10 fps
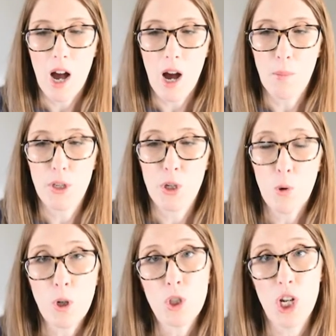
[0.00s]

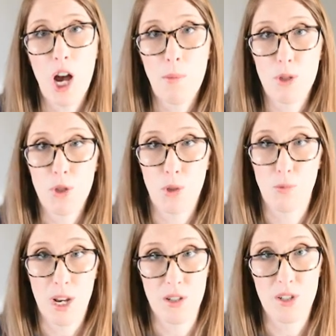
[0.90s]
Your job is to
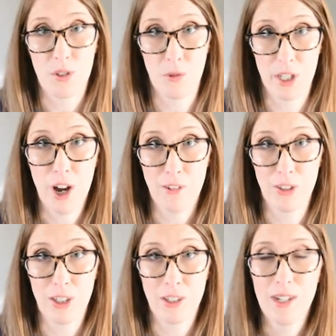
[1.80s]
rest and
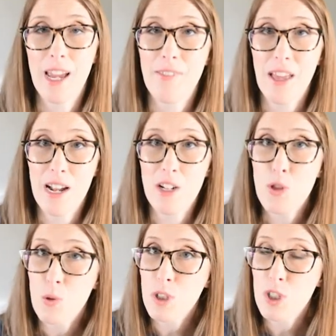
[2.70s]
recover, and that is
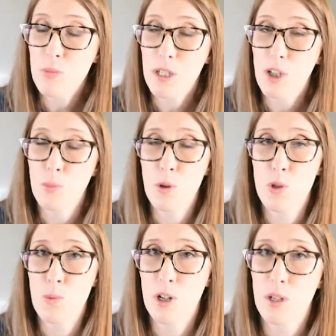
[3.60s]
going to make your
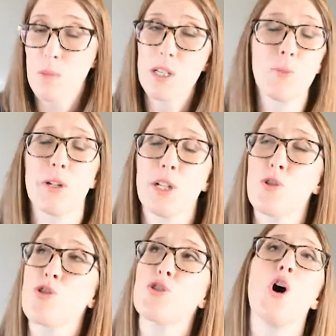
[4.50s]
postpartum experience
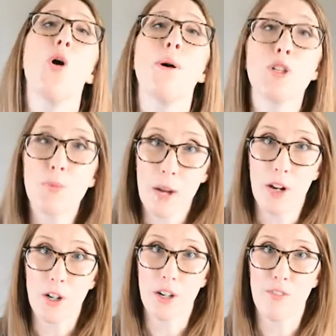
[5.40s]
so much
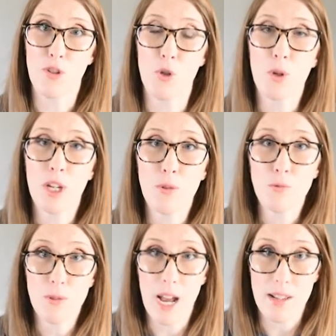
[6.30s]
better if you can
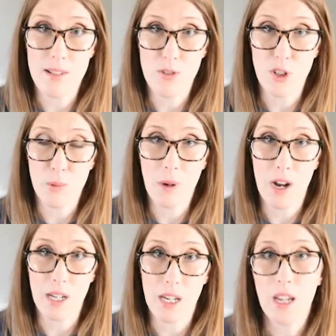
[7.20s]
rest your
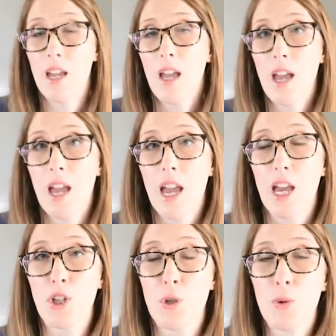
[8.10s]
body
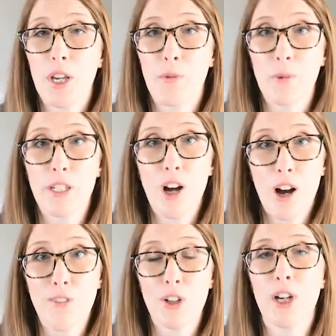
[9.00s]
and you can
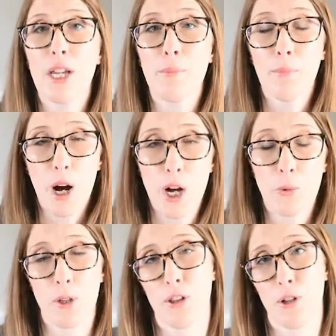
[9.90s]
recover and bond
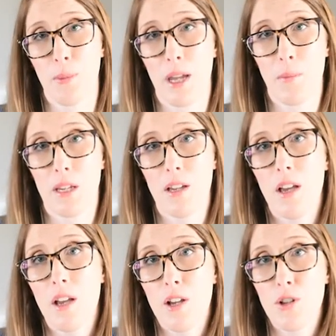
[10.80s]
with your baby.
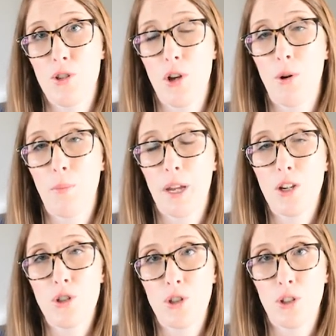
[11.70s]
So make
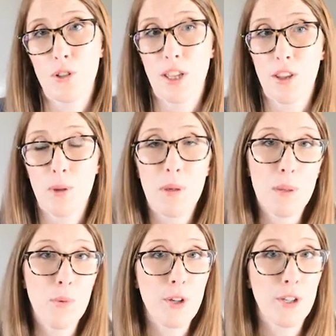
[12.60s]
sure that the
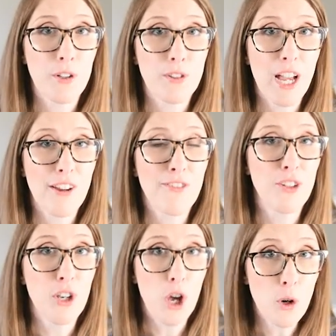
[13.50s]
people in your life
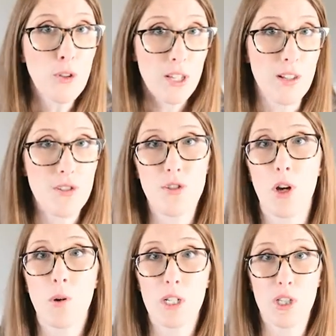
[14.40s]
know this,
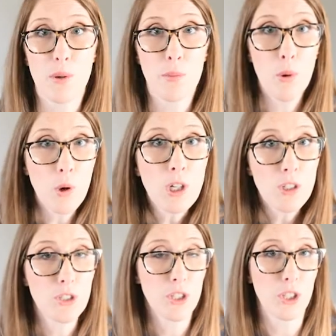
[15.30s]
know it's
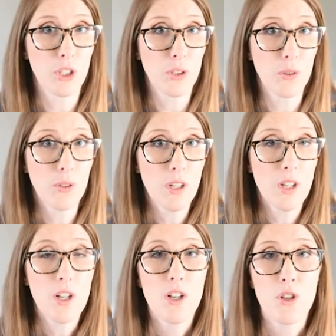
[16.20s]
important to you,
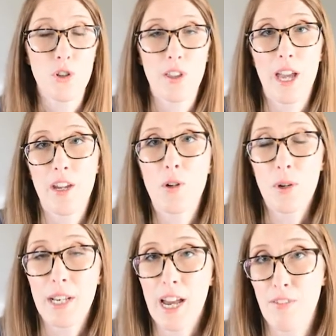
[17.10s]
so that you
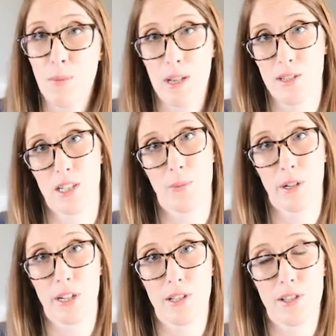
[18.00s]
can have the best
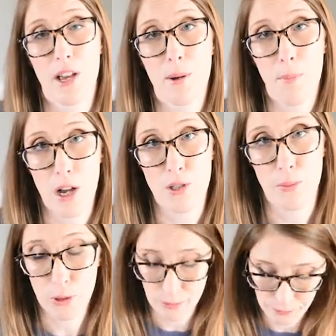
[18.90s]
experience
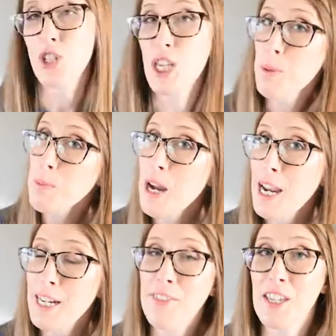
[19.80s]
possible. Just keep in
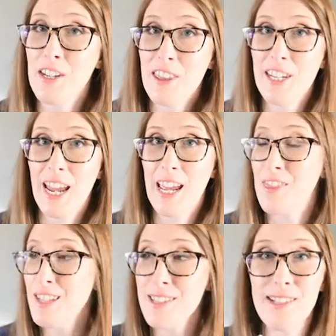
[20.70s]
mind, at the end of the day,
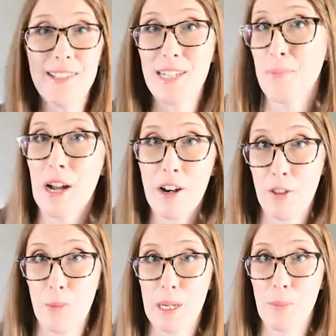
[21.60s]
this isn't about
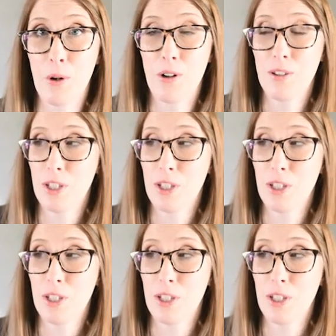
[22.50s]
other people.